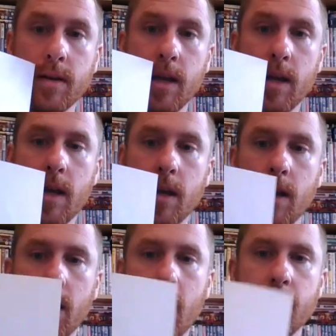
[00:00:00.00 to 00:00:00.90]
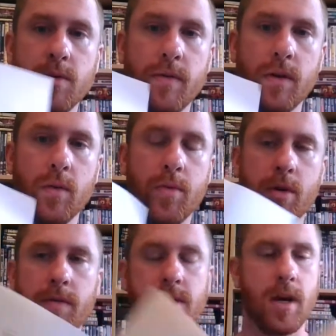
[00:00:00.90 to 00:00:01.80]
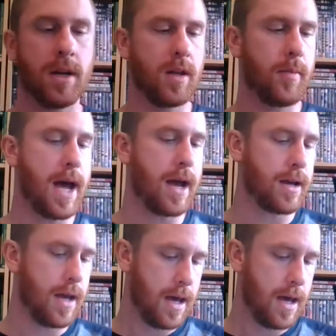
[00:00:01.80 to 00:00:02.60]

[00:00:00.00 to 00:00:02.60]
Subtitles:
It comes with a little proof sign at the back.